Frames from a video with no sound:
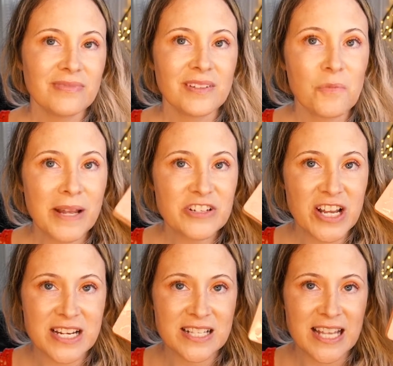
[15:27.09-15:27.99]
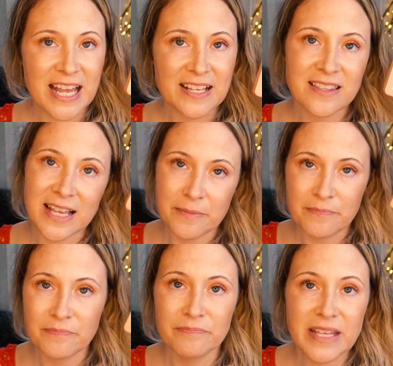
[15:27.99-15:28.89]
What am I trying to say? Like
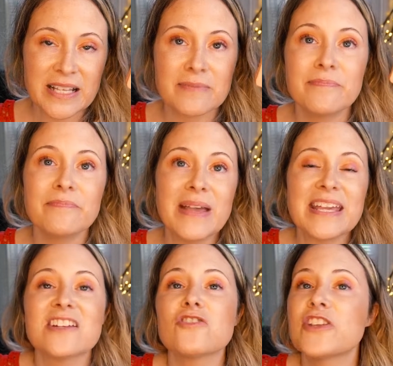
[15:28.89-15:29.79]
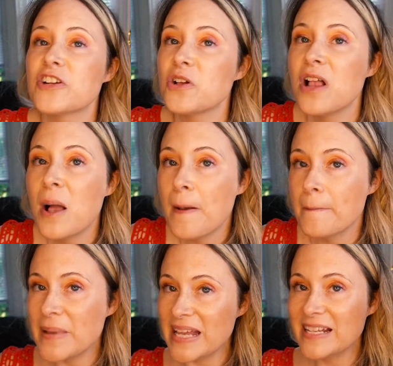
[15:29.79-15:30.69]
make it a little
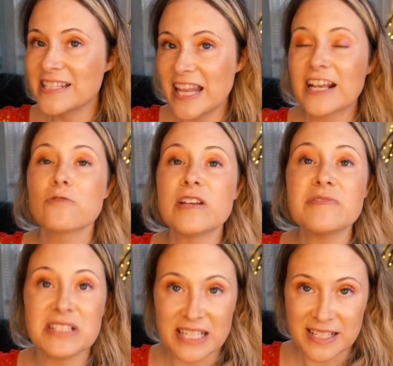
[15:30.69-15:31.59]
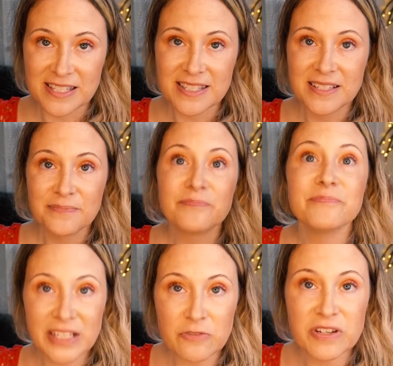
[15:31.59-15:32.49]
bit like a re-release.
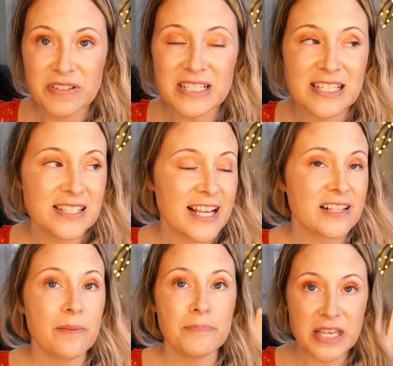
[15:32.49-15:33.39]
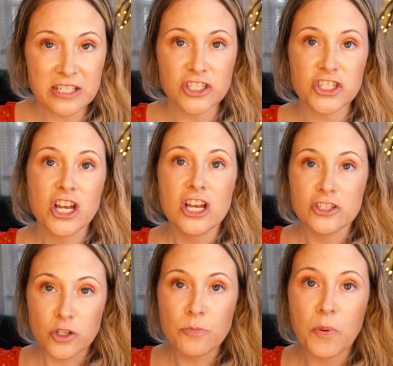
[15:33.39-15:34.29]
Like the Peach
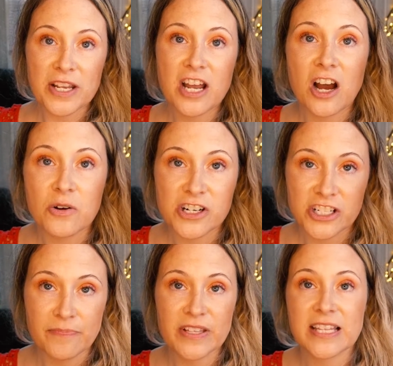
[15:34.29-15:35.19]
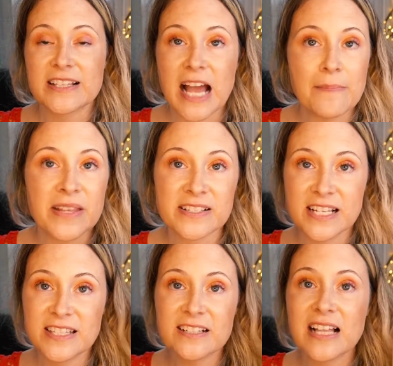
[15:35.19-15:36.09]
2.0 or something like that, because I
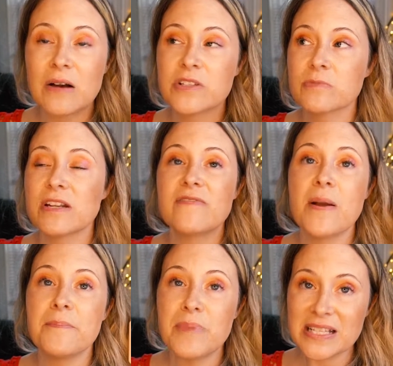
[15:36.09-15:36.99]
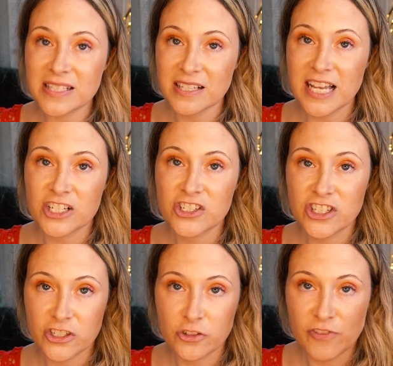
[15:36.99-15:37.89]
think that was one of their best collections
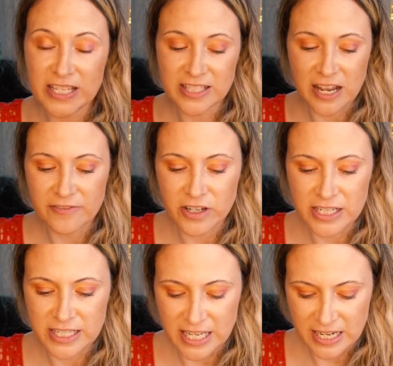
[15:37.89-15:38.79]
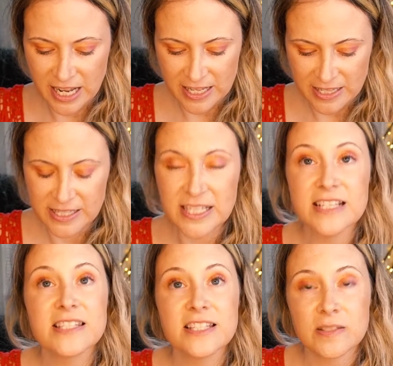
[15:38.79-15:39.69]
that Too Faced ever did. And this
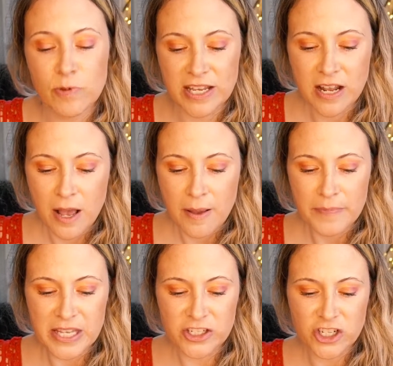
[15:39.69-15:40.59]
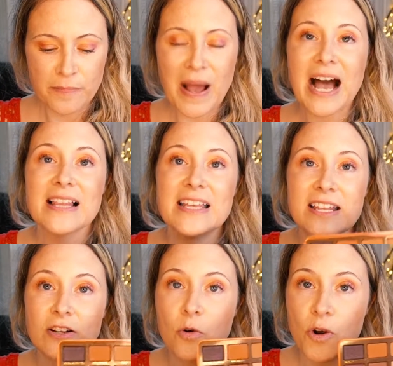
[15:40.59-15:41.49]
is the Sweet Peach palette,
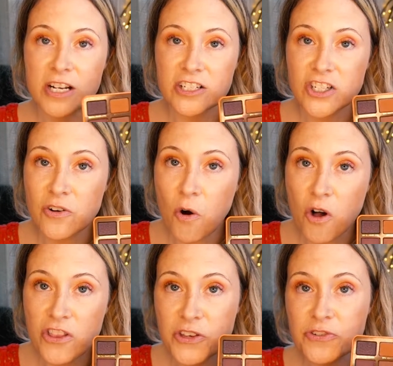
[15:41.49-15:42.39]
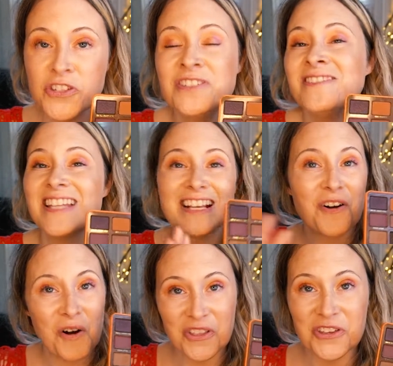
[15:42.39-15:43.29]
and according to all the
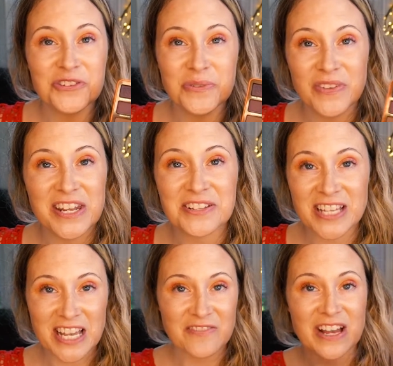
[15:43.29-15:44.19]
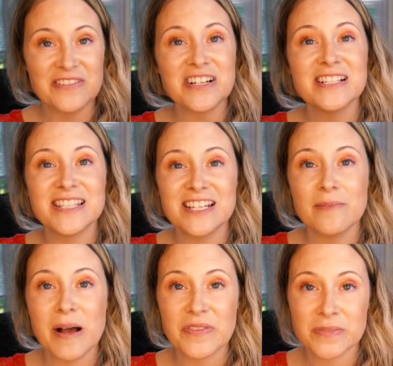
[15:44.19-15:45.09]
YouTube videos I have ever seen
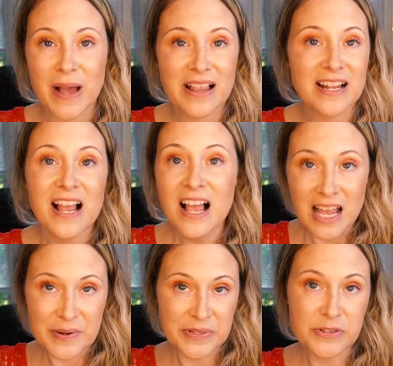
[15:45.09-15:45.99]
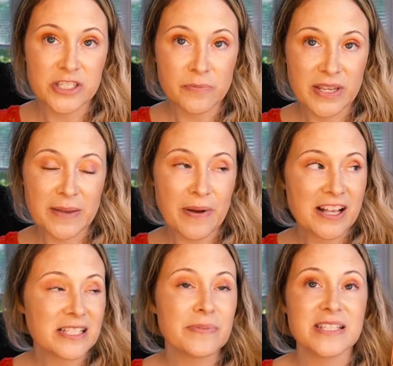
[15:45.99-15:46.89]
about this palette, it used to be
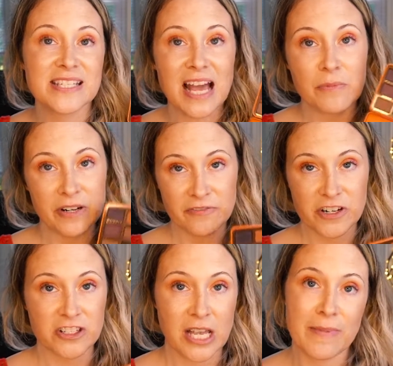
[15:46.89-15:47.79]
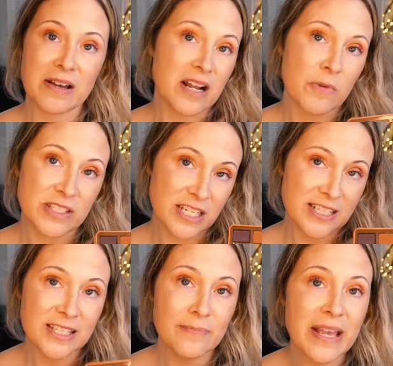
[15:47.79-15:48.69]
impossible to get when it first came out. I wasn't
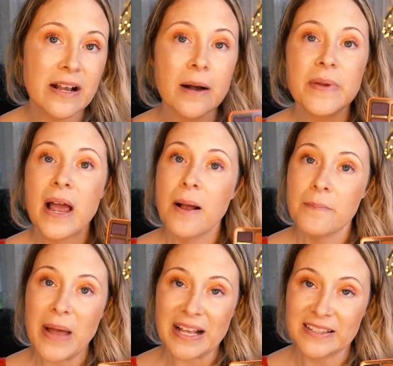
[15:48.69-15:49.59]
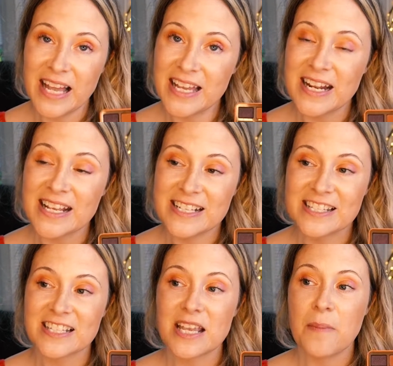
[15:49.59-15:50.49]
into makeup back then. I
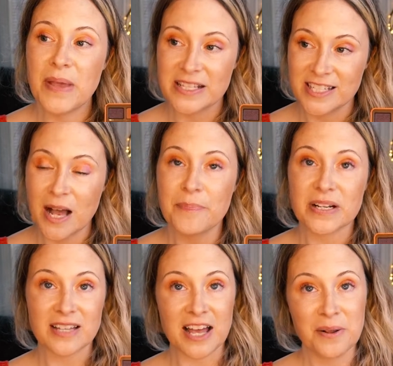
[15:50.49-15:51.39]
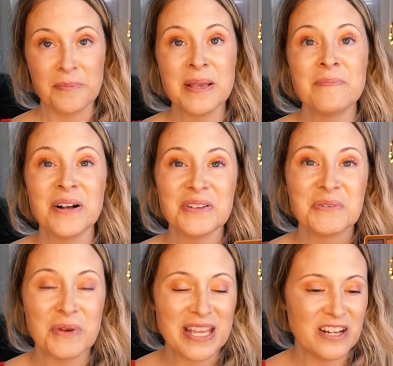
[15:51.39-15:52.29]
easily picked it up, but a lot of people
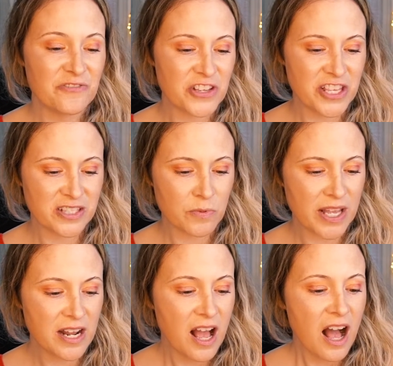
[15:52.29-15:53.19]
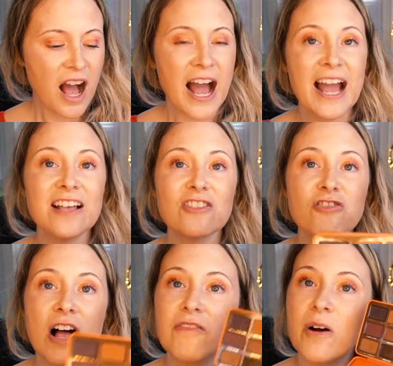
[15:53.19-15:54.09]
waited for this one. I
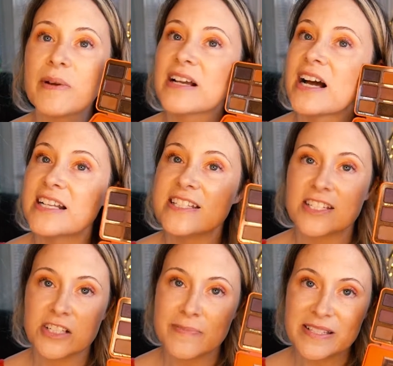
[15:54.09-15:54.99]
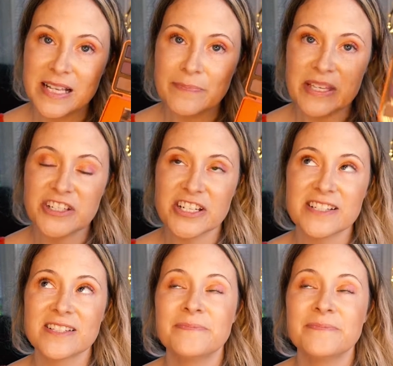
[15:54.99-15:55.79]
love, oh my god, it still smells like peaches.